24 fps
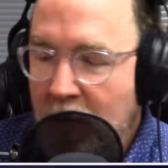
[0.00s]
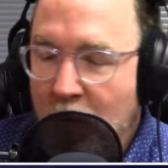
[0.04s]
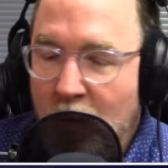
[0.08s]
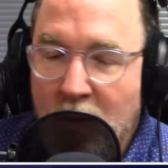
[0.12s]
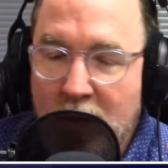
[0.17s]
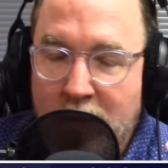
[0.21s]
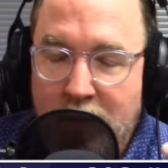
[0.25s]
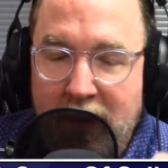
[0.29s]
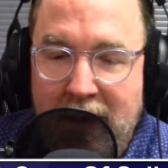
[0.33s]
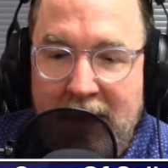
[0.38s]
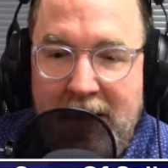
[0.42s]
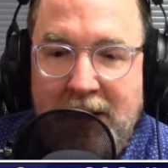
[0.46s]

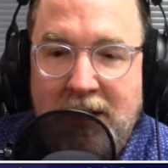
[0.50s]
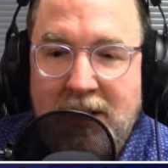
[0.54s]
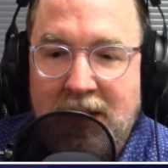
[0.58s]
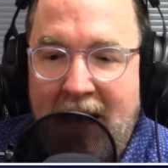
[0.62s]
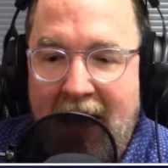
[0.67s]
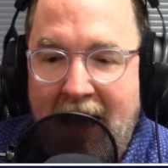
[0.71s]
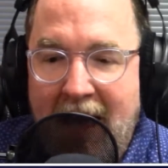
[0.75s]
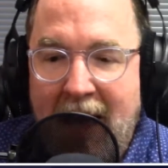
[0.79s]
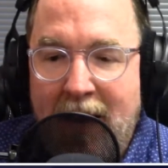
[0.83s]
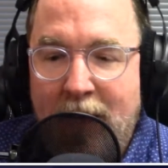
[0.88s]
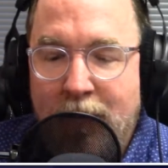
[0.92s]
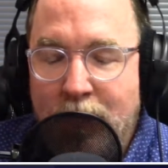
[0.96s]
would be to
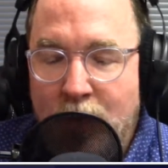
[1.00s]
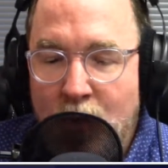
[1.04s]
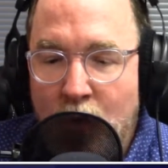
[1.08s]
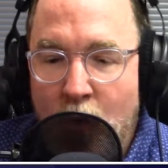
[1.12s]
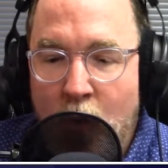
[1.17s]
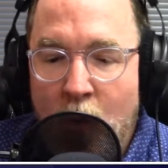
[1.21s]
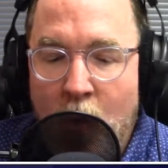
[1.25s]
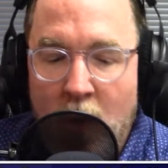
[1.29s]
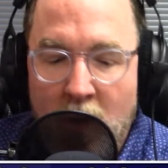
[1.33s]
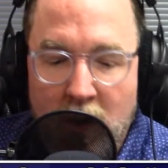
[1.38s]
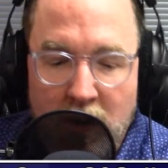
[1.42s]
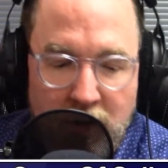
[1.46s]
have
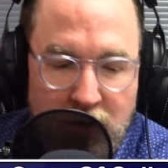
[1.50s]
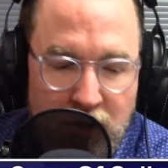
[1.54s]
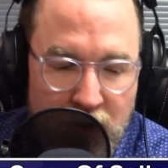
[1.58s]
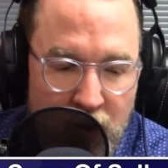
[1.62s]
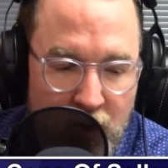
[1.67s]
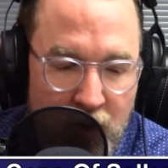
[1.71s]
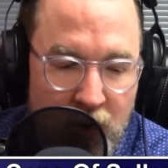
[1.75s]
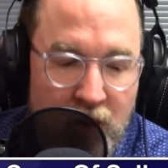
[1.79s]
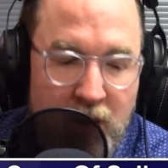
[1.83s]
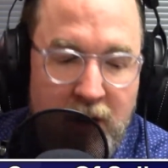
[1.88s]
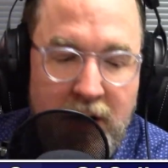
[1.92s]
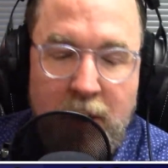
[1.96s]
your
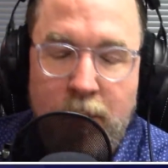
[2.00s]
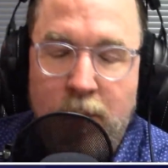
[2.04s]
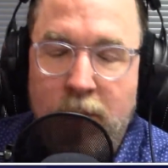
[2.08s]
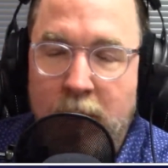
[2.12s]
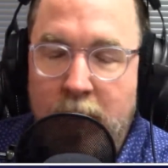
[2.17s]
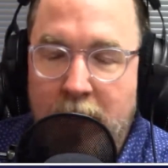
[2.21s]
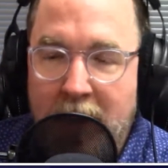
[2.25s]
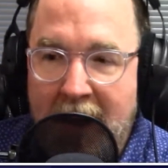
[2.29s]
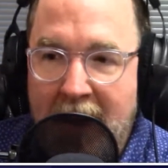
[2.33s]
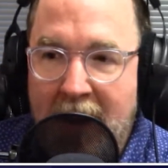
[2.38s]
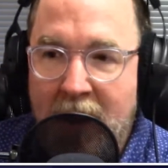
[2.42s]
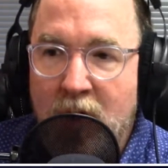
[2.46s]
attorney
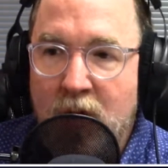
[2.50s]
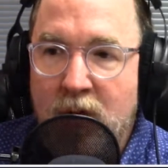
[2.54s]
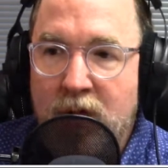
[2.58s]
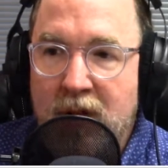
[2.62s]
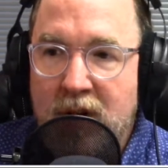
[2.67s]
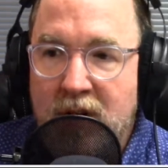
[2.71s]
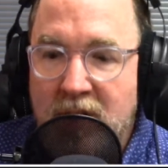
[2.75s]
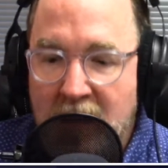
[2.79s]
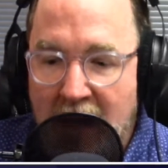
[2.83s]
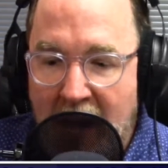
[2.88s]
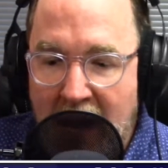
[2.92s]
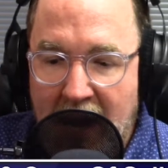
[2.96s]
prepare
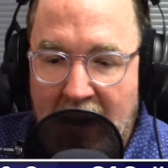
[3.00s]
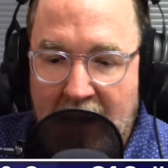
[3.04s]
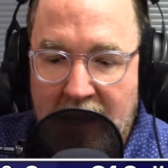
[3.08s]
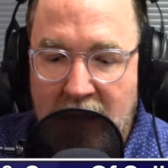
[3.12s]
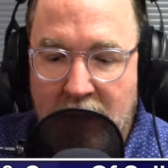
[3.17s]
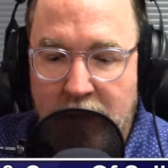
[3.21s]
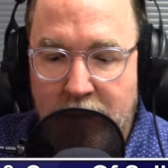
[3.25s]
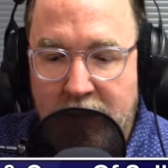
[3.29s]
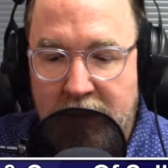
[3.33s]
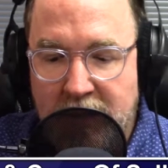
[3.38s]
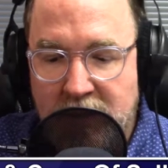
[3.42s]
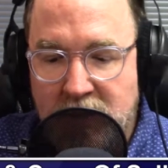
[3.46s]
the
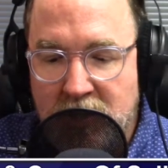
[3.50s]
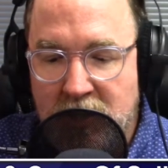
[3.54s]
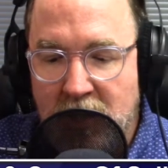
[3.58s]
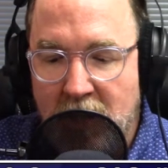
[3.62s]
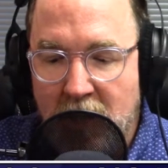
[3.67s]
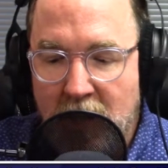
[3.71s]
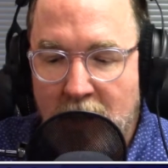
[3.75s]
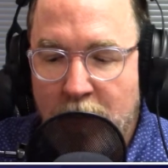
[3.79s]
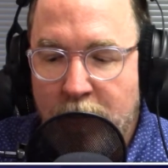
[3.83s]
documents